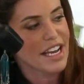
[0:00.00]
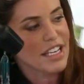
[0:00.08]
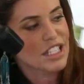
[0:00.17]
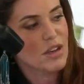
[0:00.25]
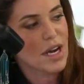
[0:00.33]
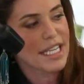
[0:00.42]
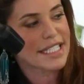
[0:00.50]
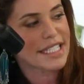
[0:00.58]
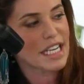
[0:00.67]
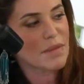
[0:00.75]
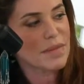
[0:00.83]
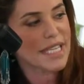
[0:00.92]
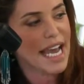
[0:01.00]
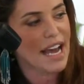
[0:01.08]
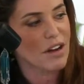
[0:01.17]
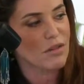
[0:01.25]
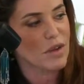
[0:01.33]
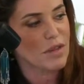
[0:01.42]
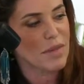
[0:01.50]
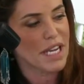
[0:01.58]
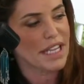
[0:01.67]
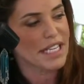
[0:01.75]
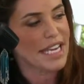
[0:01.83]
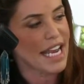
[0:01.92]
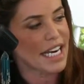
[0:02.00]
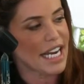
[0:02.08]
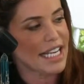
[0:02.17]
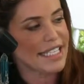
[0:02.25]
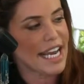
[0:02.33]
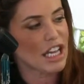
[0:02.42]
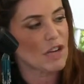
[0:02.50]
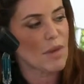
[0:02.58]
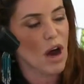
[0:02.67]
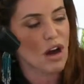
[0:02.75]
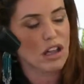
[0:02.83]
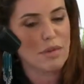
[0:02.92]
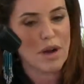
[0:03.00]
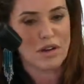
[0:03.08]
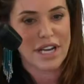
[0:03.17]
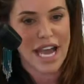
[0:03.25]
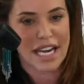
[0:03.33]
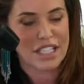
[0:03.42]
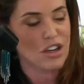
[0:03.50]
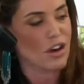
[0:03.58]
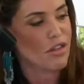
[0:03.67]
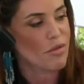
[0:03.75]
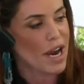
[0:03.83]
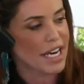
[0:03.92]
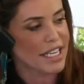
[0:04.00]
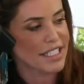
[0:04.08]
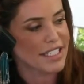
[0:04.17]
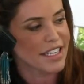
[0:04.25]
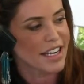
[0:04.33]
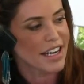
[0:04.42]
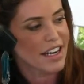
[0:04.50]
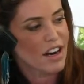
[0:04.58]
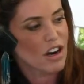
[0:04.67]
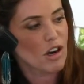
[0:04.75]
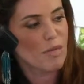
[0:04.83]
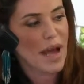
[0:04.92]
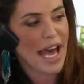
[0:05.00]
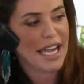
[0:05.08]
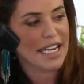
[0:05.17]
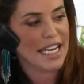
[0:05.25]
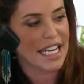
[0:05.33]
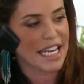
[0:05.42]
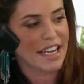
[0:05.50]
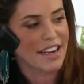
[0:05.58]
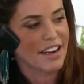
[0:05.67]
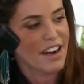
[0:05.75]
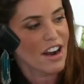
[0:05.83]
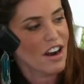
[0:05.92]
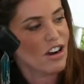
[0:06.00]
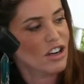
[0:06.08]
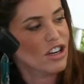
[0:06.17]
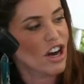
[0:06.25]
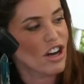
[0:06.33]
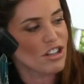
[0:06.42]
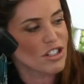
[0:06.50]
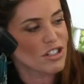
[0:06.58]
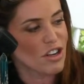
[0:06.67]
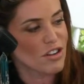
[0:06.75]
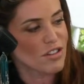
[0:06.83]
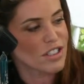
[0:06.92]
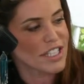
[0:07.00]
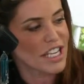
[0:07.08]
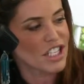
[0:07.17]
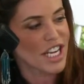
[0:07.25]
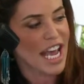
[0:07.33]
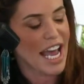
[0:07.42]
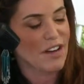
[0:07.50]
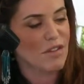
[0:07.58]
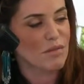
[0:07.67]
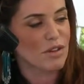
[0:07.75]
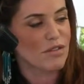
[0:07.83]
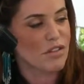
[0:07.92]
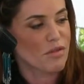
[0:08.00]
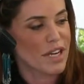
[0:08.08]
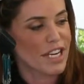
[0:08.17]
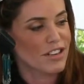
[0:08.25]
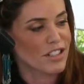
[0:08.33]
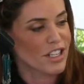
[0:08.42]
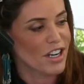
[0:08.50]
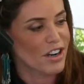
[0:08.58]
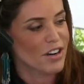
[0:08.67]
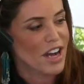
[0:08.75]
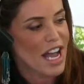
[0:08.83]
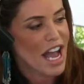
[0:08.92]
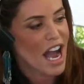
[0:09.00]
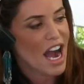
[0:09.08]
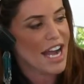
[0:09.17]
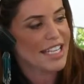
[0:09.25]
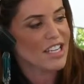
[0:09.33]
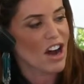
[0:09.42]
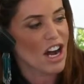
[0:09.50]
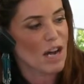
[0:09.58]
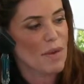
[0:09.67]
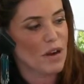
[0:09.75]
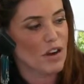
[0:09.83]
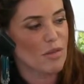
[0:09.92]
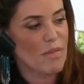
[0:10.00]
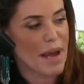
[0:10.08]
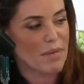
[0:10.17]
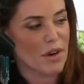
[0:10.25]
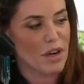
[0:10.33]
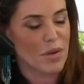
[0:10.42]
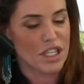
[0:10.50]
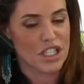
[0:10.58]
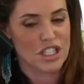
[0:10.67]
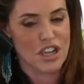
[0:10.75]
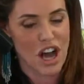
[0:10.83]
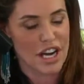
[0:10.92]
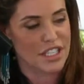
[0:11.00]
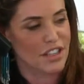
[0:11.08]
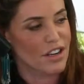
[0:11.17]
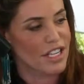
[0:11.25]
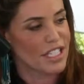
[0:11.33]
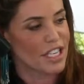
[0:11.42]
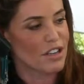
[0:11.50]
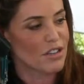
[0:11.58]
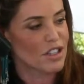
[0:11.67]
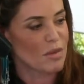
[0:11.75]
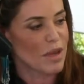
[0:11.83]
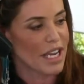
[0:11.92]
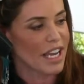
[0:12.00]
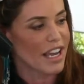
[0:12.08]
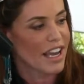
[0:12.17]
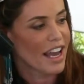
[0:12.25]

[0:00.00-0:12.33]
So I sit him down with me in the den and I tell him all about Nana's arthritis, her bad knee, her gallstones that she had removed three years ago. I talk about her memory, which is not as good as it used to be.